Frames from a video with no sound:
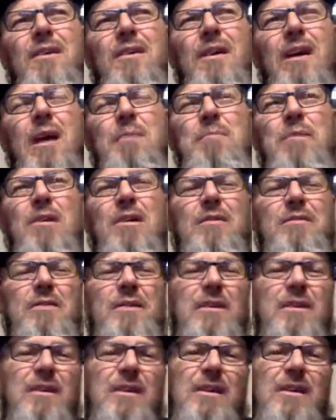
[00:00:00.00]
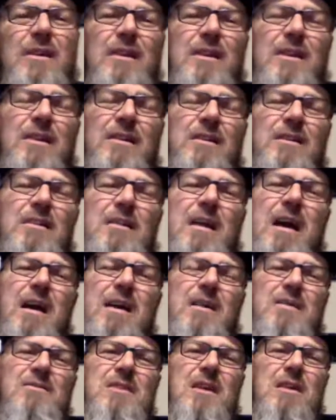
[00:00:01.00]
I'm not even going to get into that,
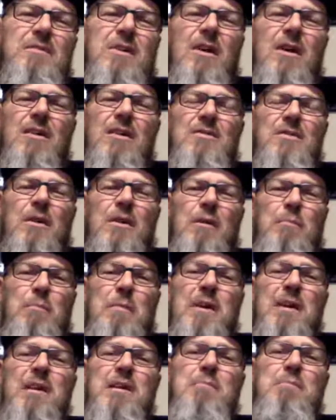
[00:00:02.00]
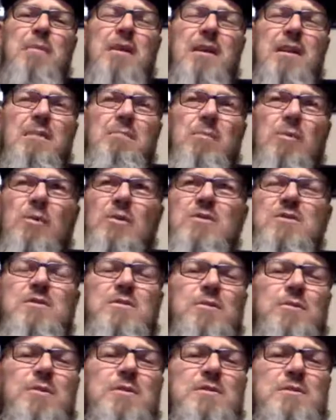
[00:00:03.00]
because I've got many more
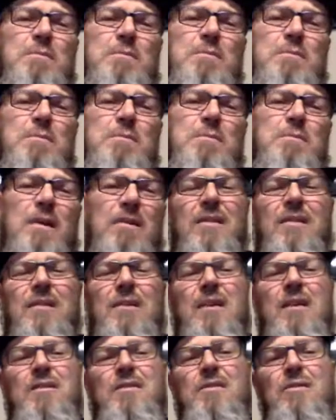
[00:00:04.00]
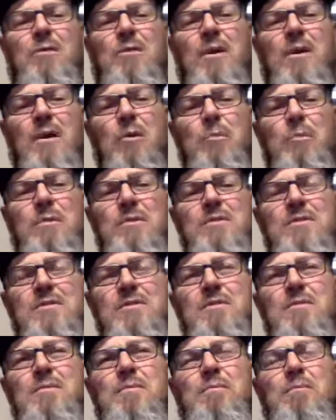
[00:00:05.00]
stories about that than I do
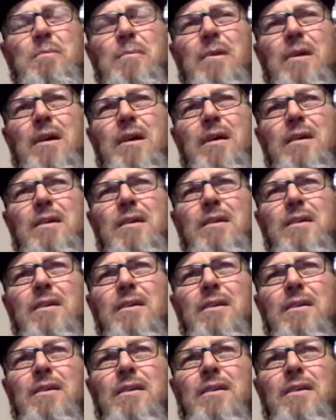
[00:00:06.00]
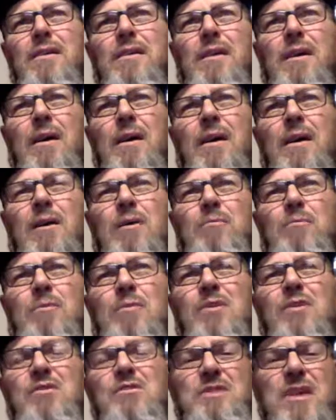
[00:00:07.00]
helmets. But
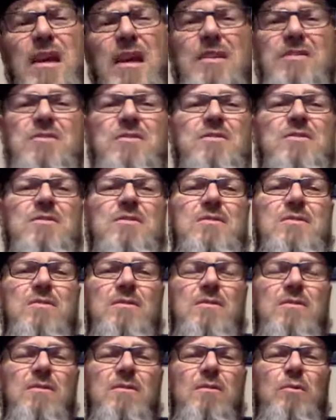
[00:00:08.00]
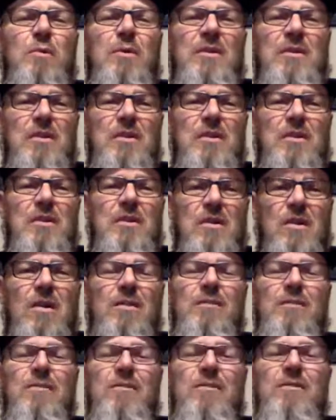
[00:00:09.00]
your chances with
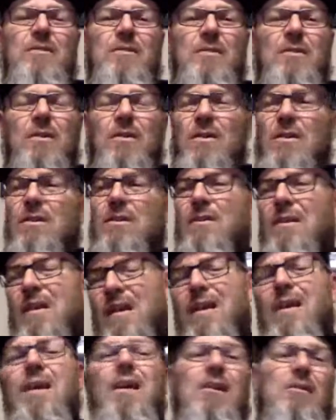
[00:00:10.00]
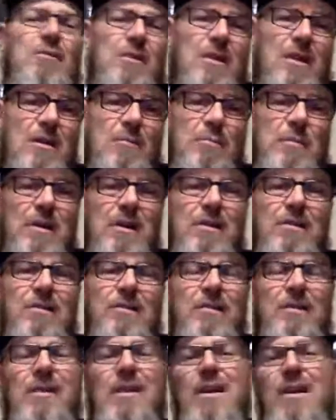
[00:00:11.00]
it on are a hell of a
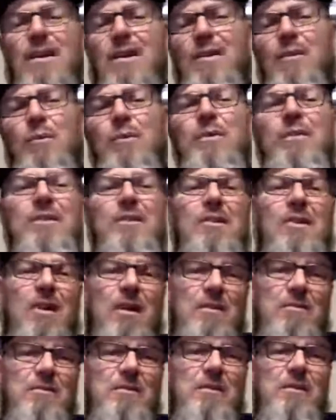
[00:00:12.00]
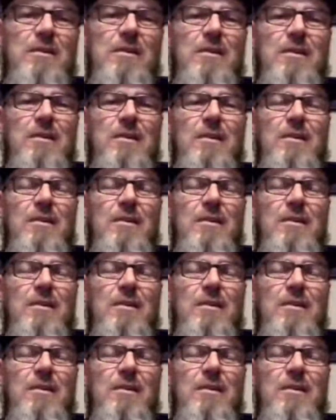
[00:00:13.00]
lot better than they are with it off.